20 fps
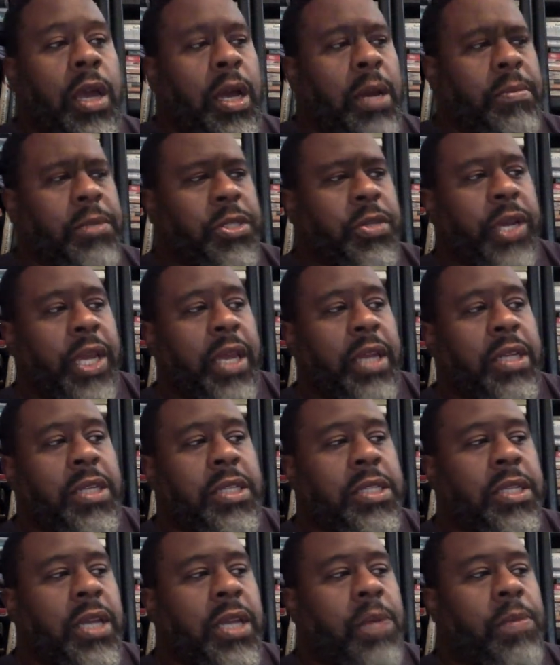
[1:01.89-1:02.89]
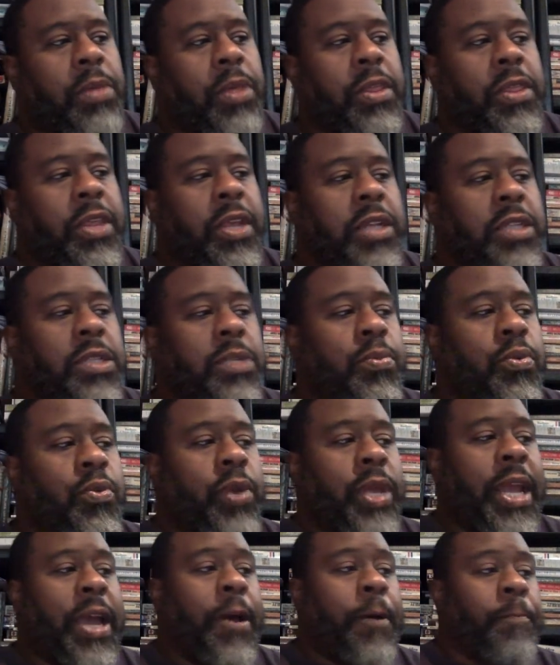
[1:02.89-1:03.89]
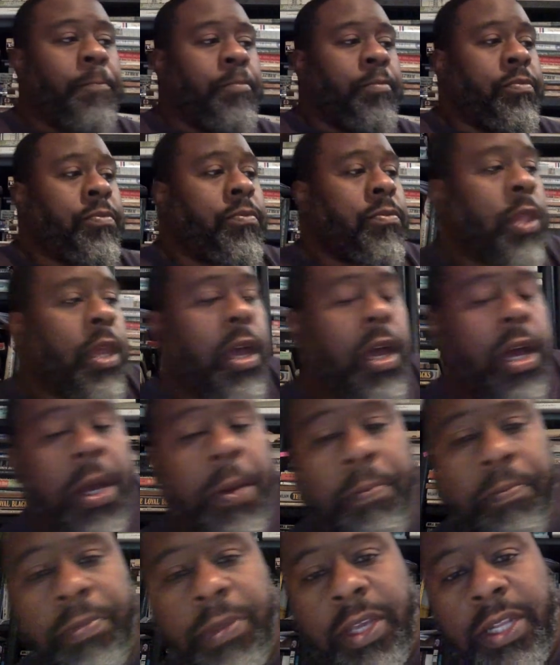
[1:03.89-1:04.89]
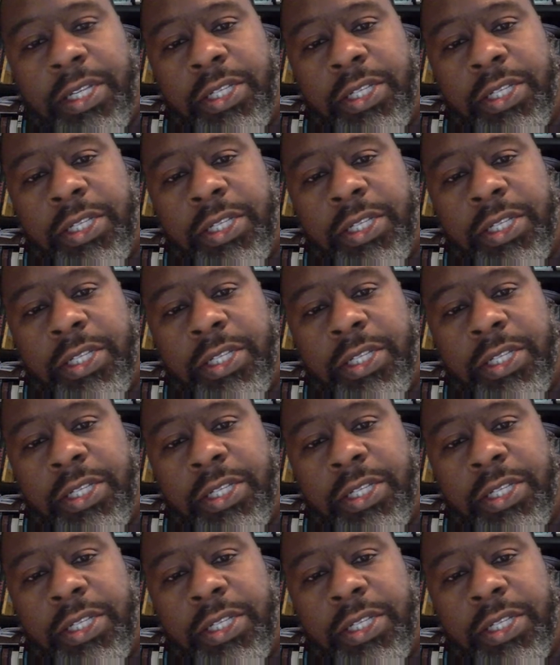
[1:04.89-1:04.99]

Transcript: So again, just a couple of things to point out. It